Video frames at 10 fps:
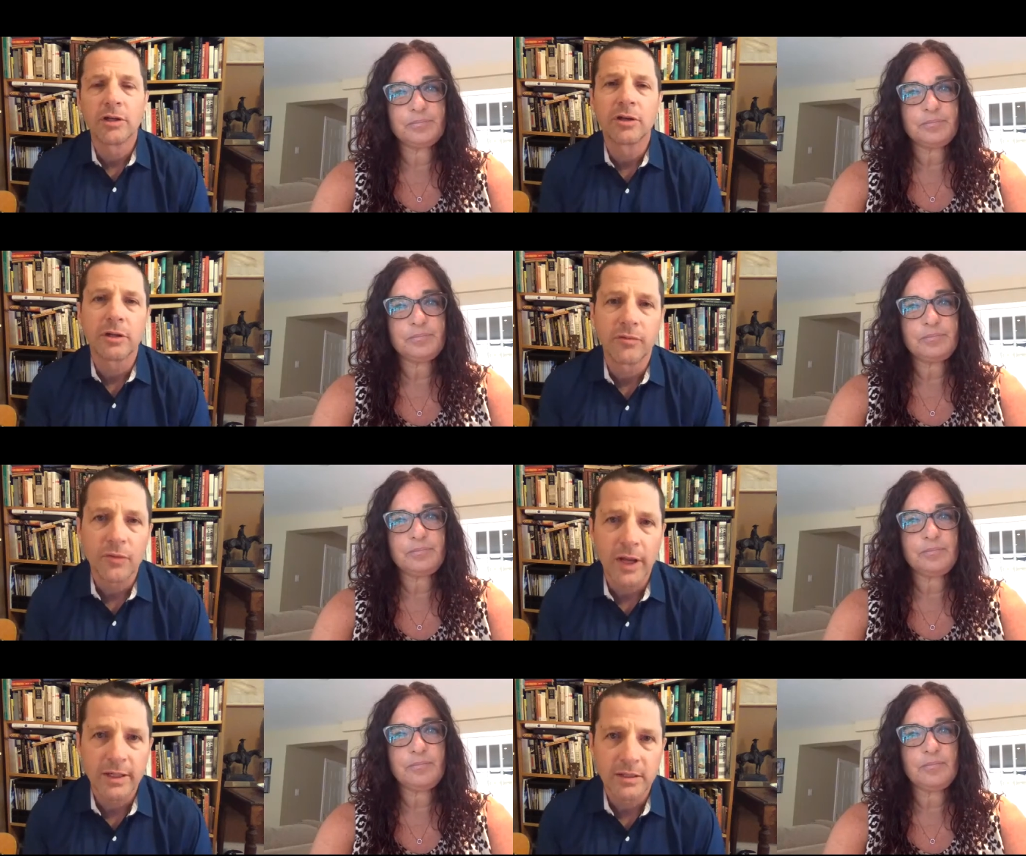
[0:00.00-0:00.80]
Speaker 1: good
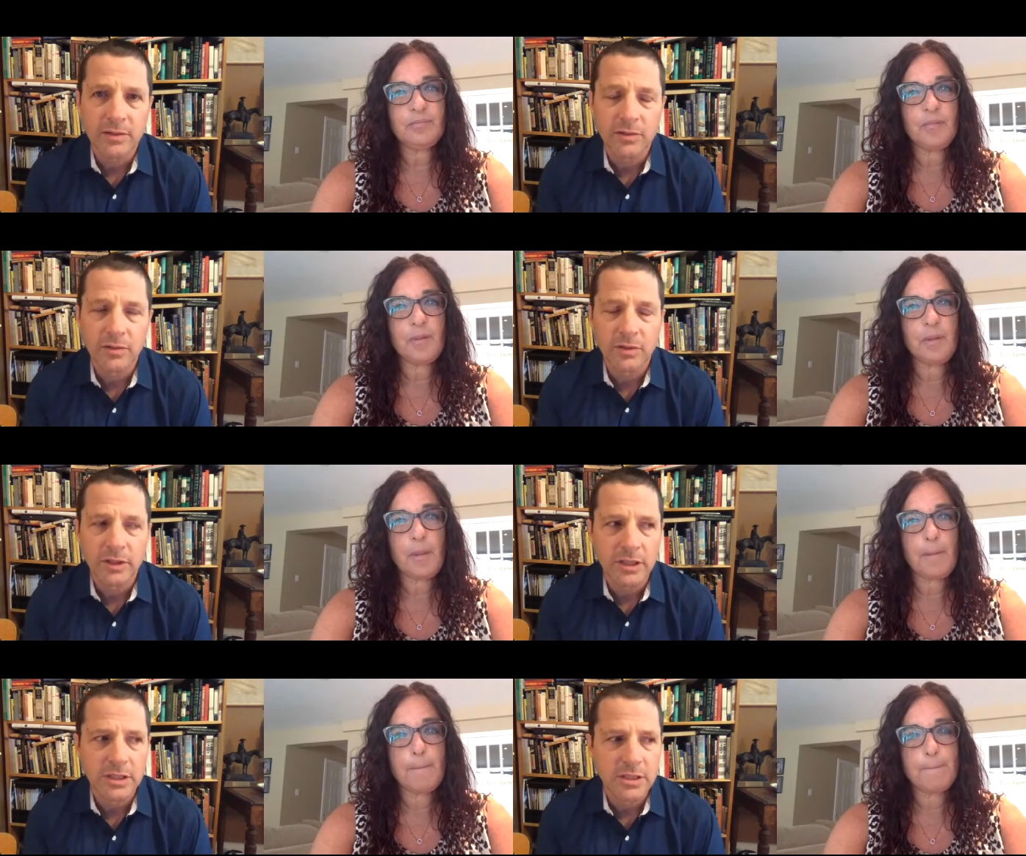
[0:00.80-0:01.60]
friend who
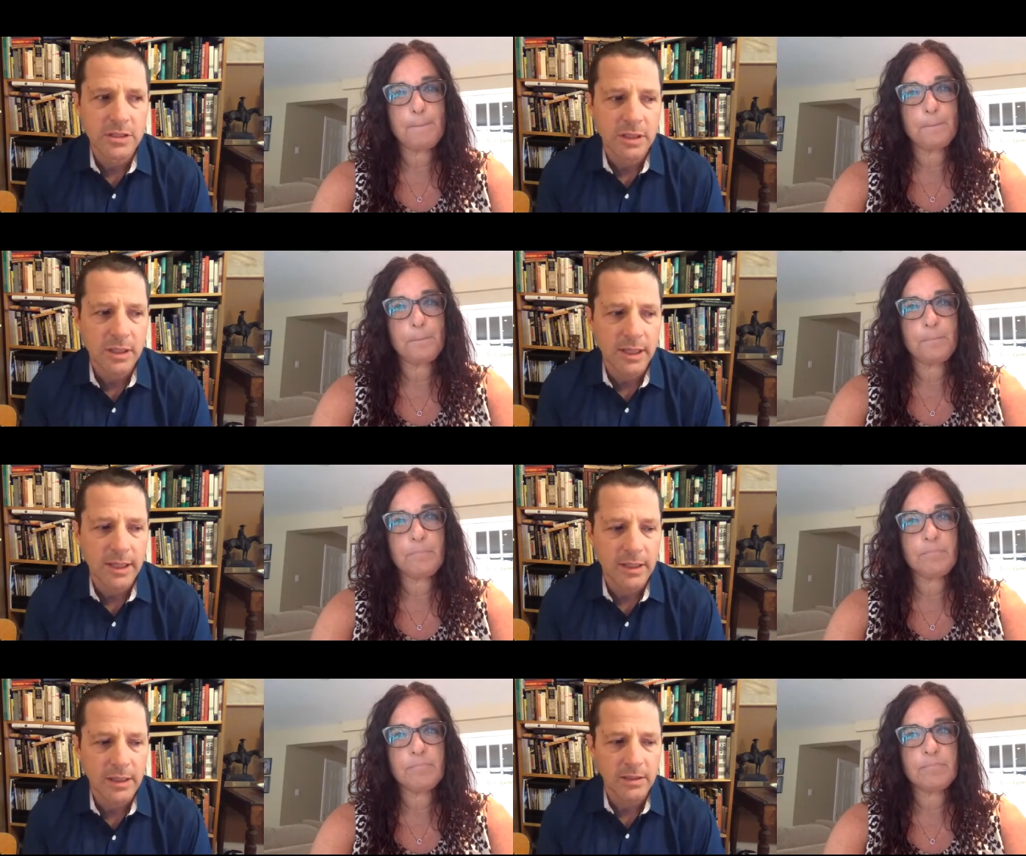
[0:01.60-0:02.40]
is
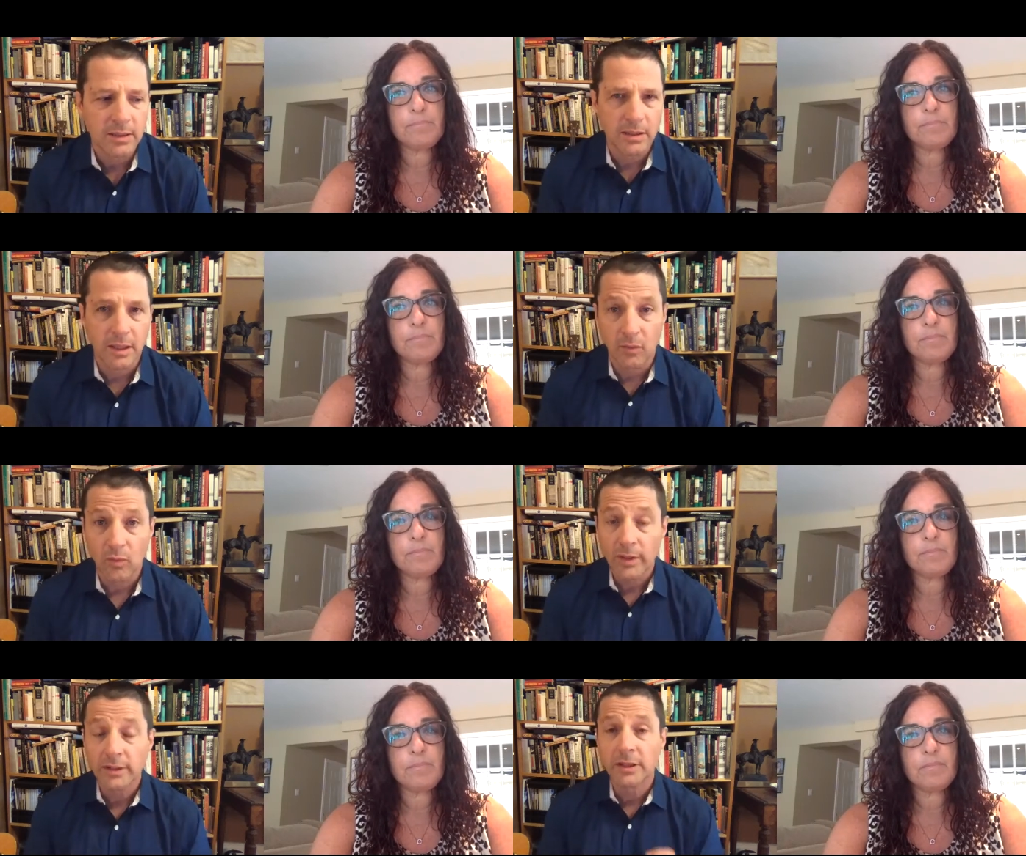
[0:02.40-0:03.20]
a, a
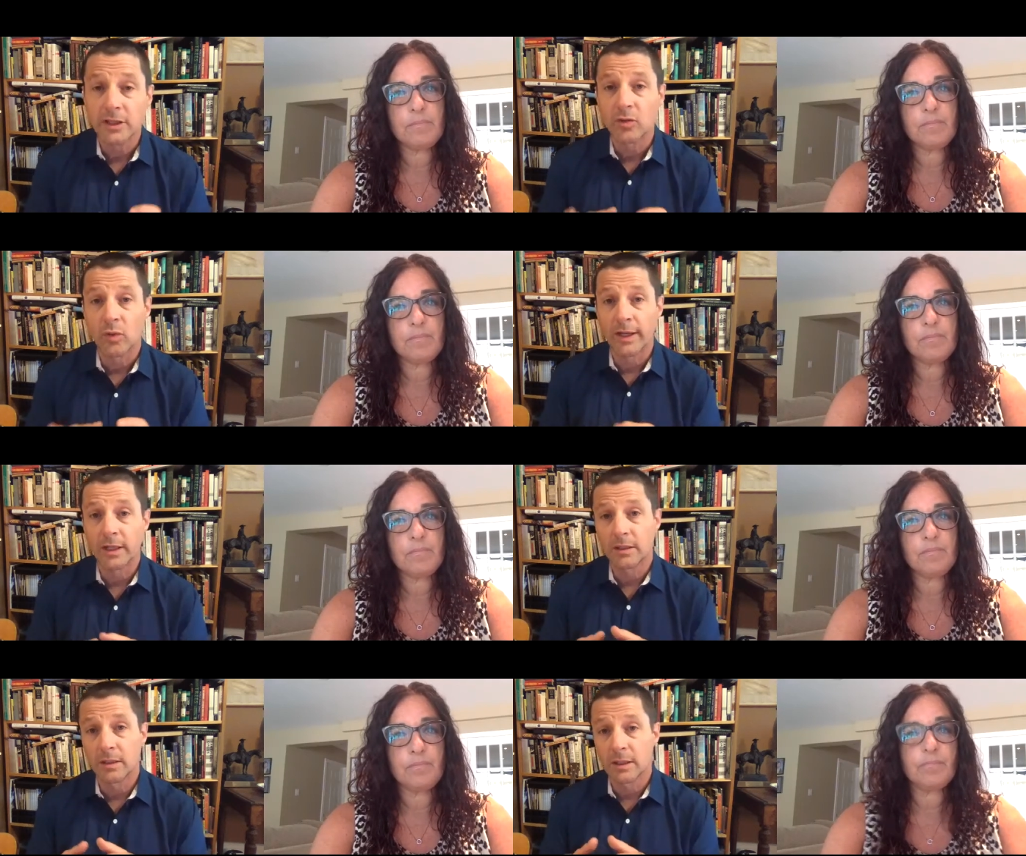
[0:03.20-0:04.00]
really great
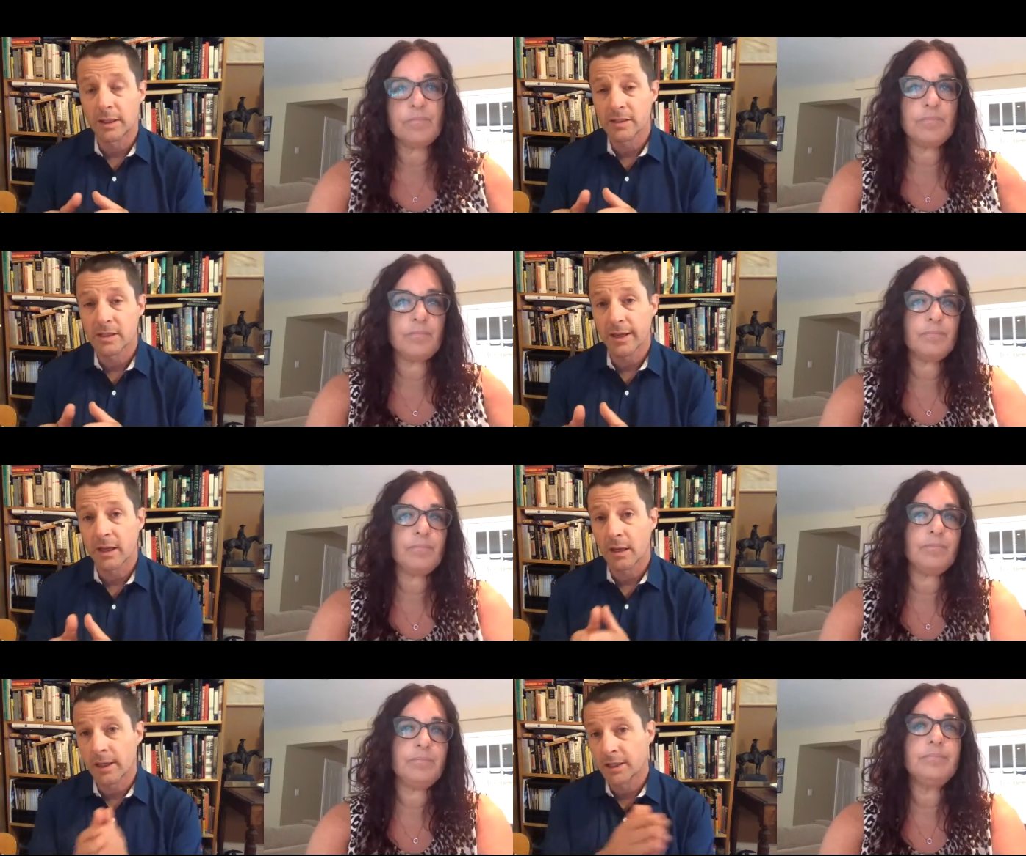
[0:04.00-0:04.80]
uh,
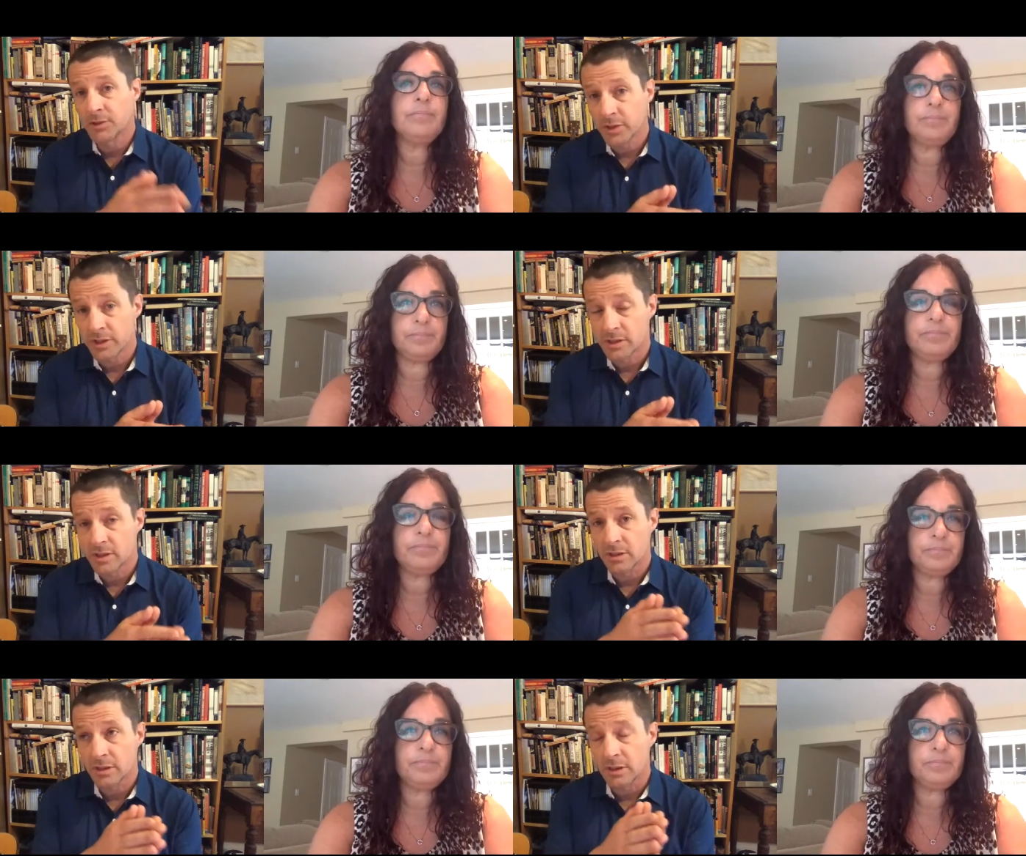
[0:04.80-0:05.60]
psychiatrist
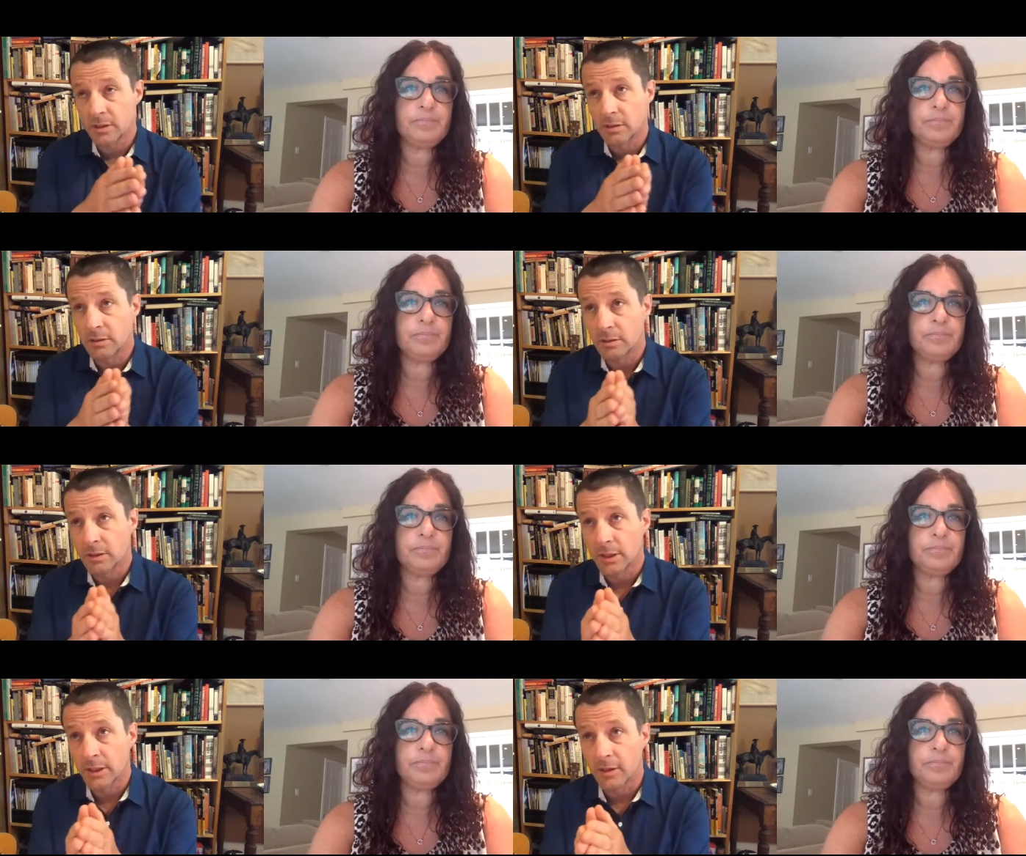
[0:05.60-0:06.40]
in
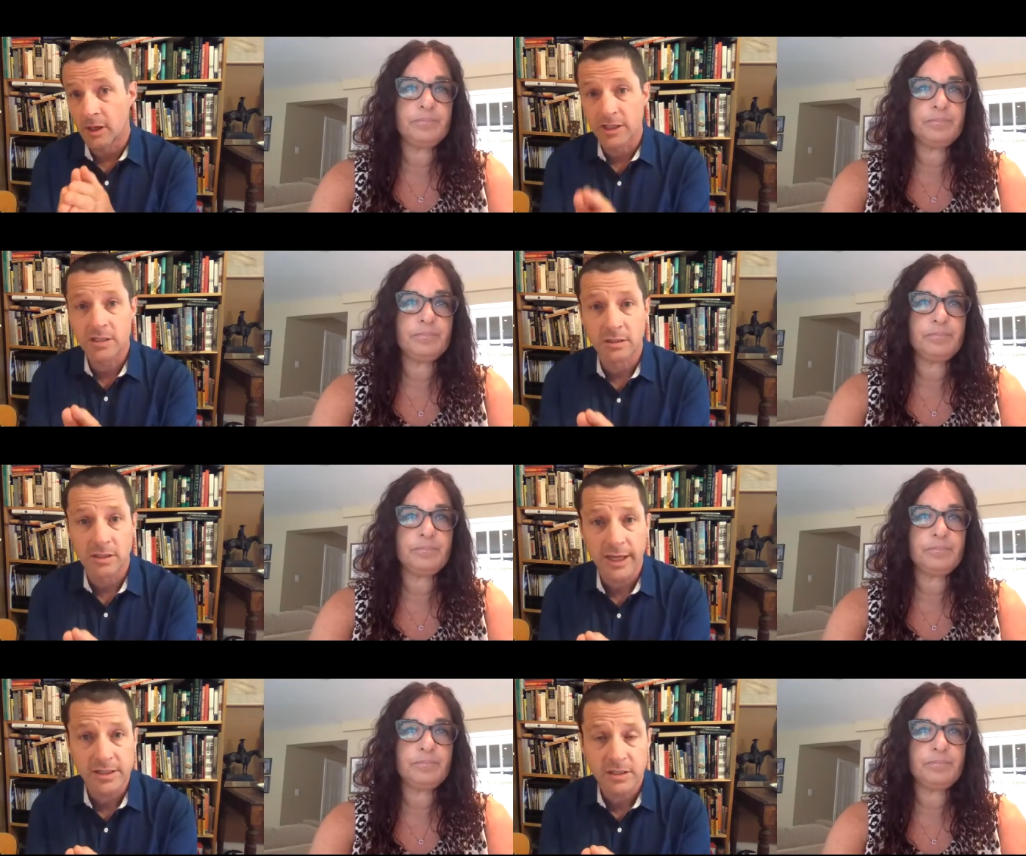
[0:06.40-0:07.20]
uh, Austin,
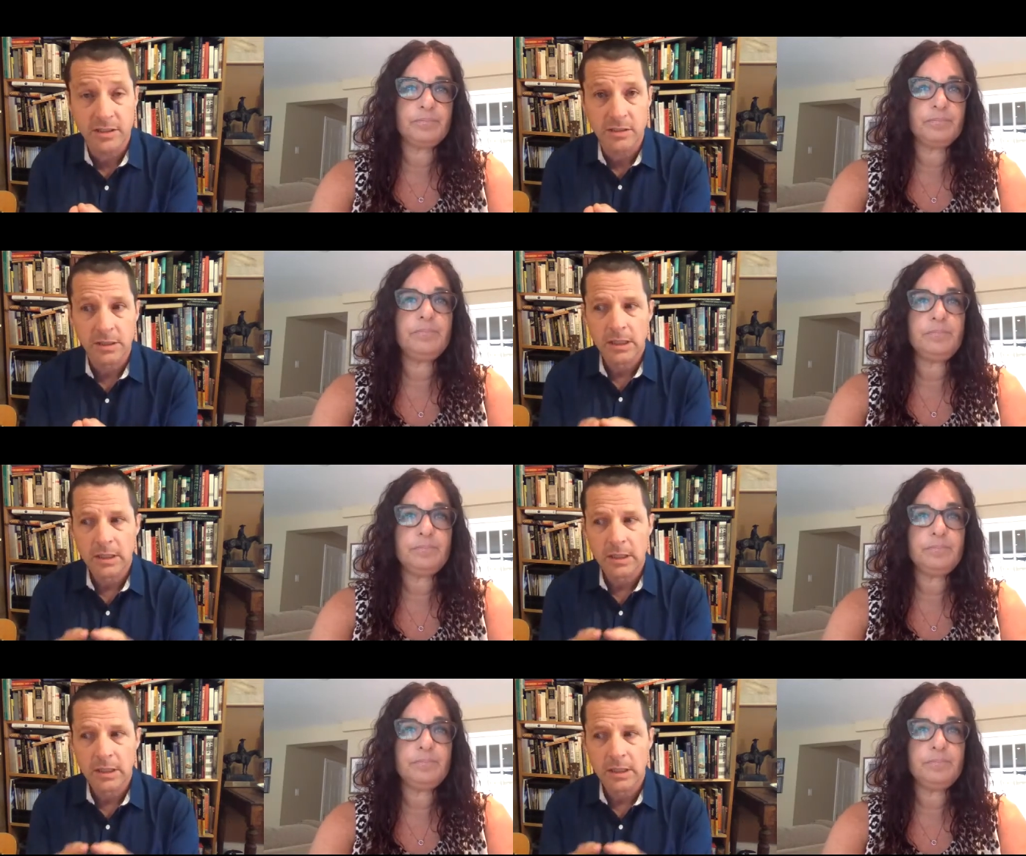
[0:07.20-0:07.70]
Texas, mm.